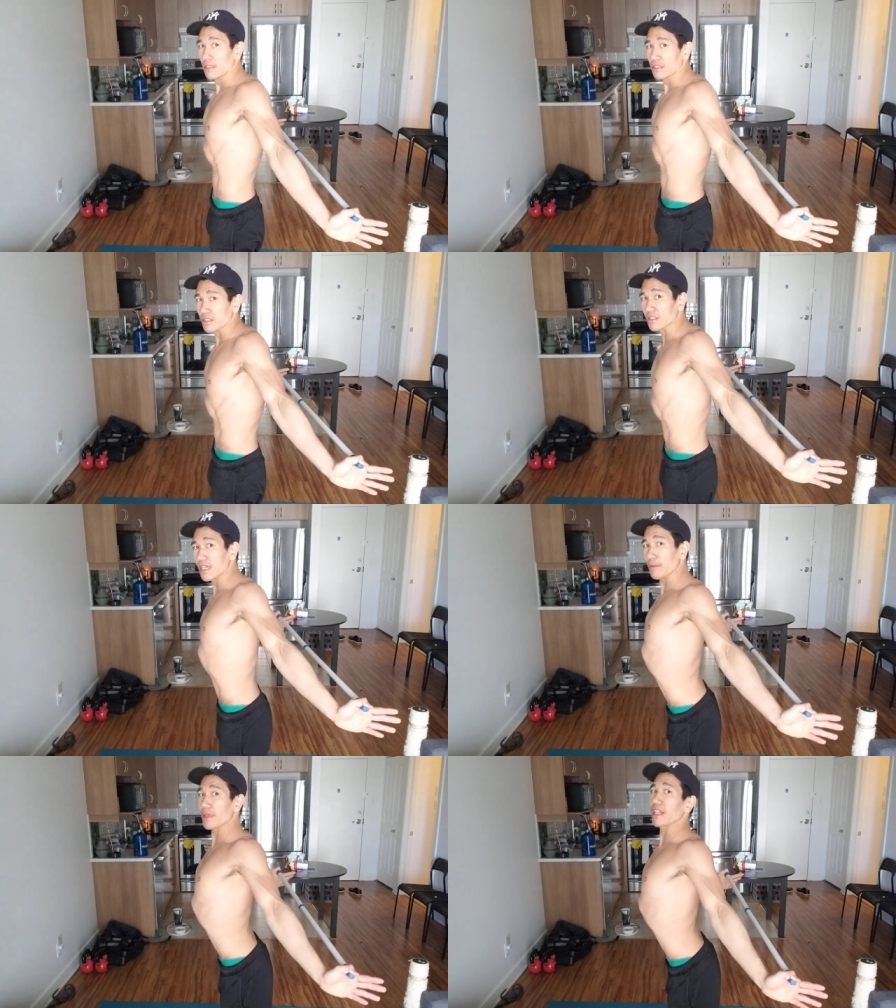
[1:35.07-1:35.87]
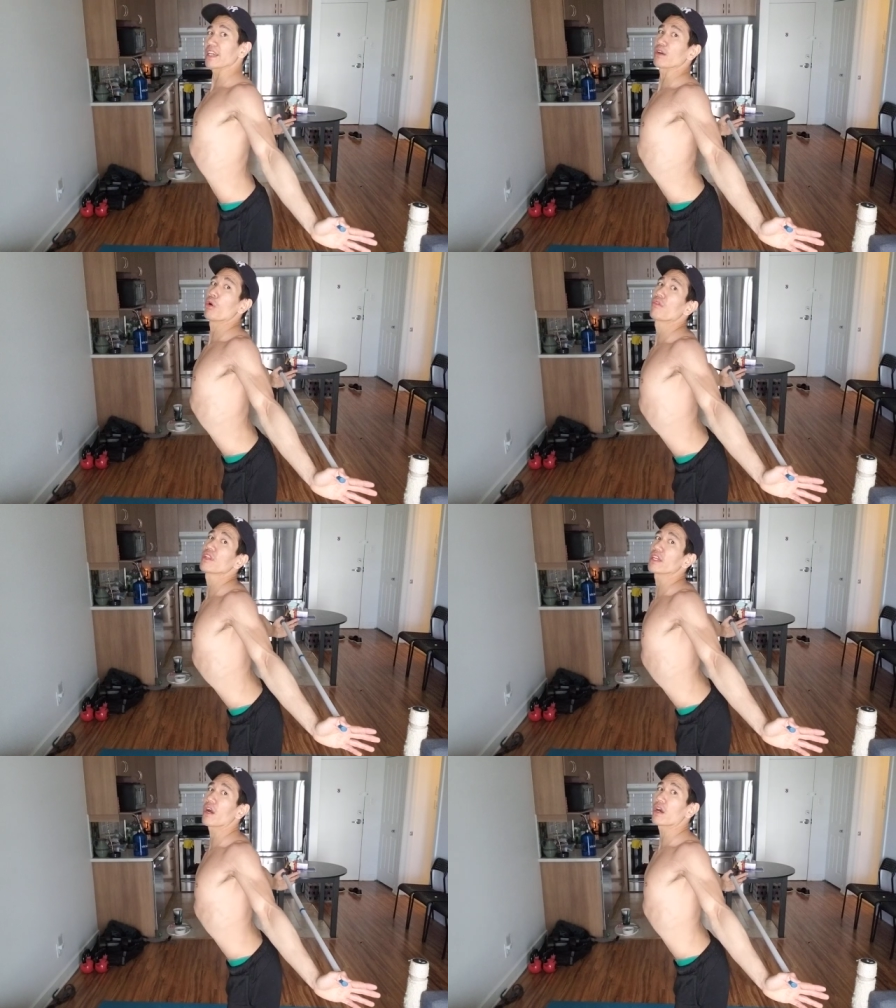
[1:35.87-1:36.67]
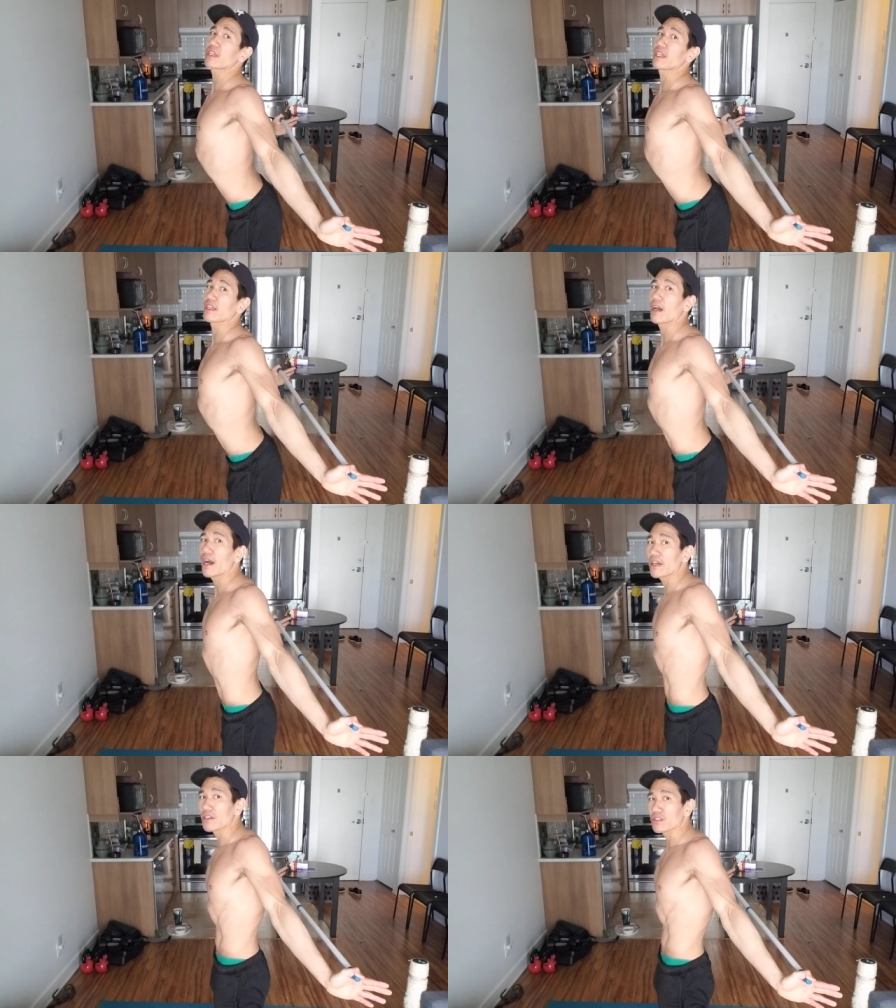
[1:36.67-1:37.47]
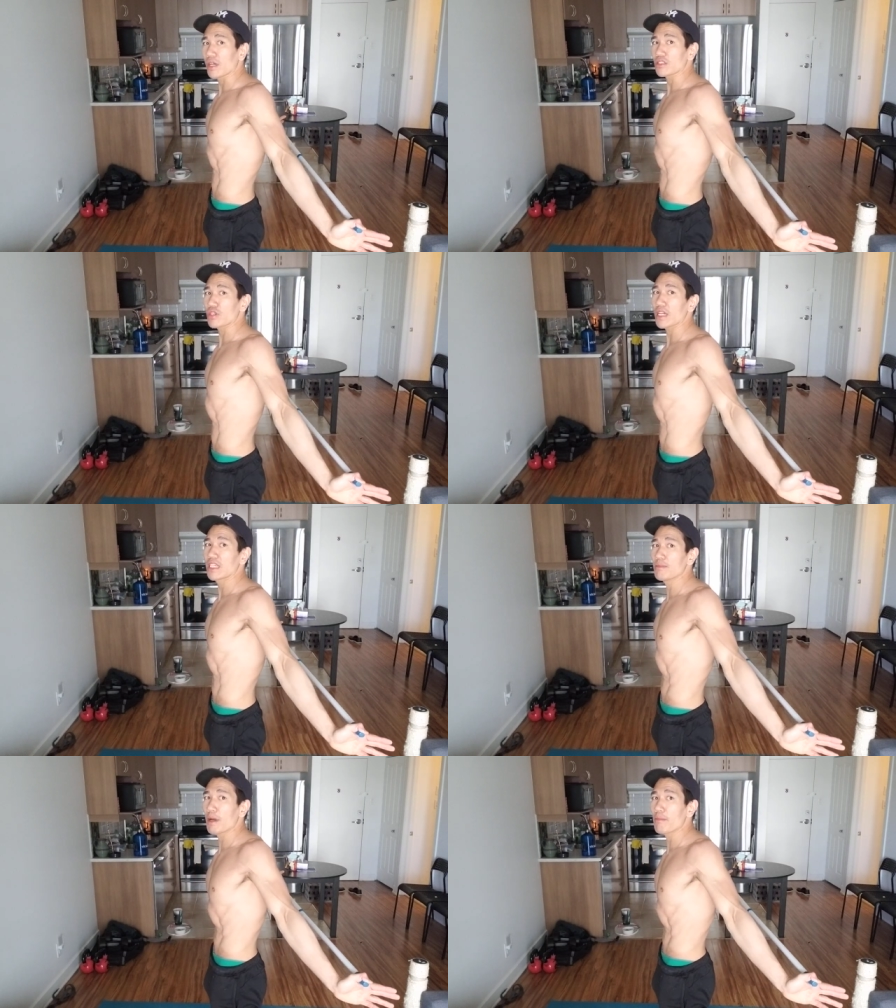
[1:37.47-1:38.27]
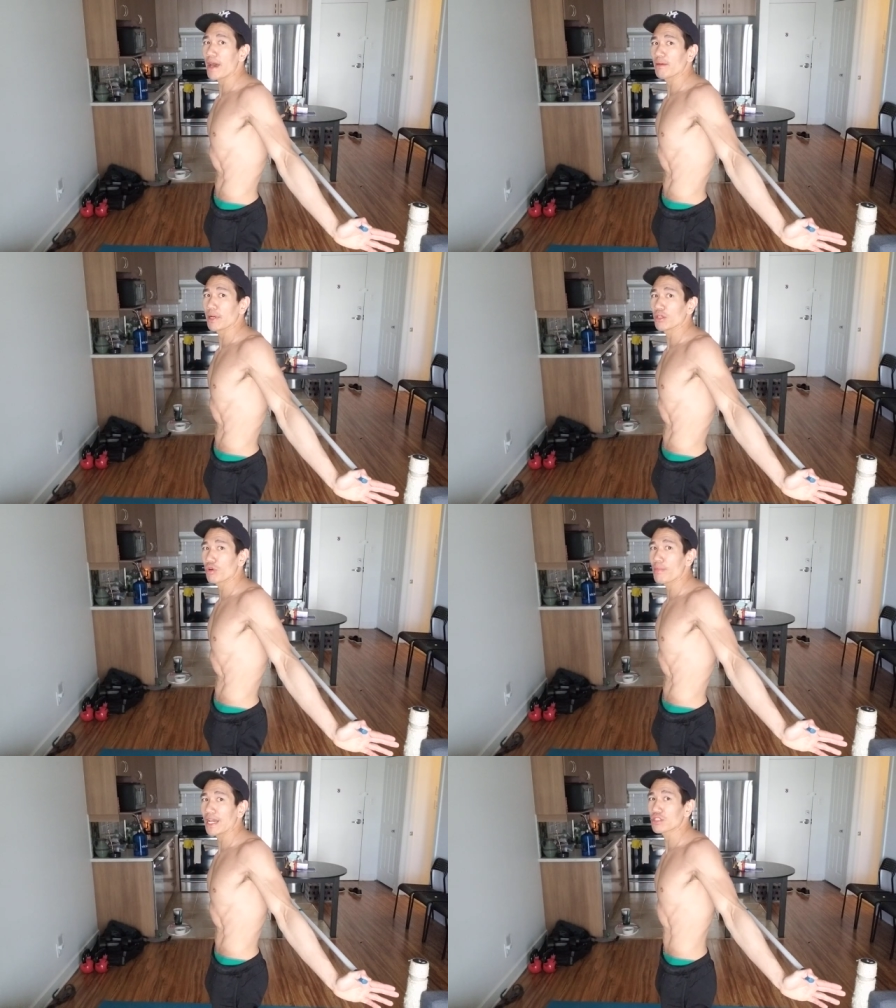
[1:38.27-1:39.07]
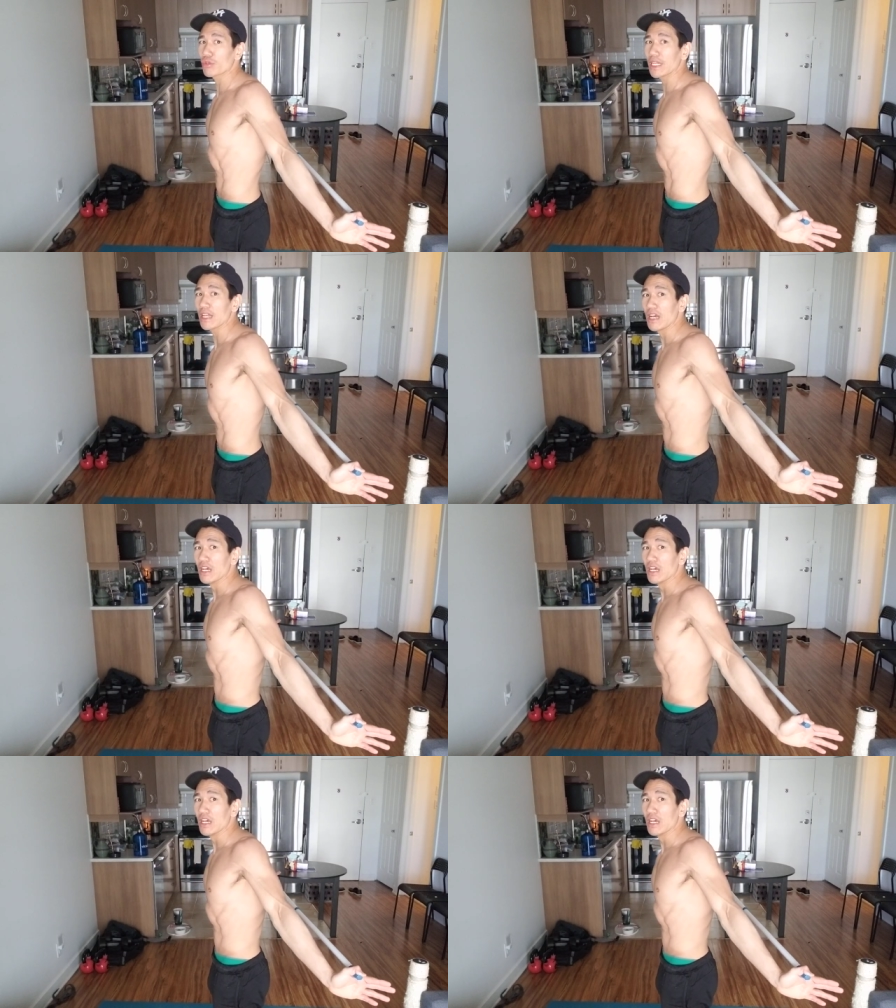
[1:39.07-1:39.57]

So you see, I'm not like overly arcing either. So I try to keep my back, my lower back straight.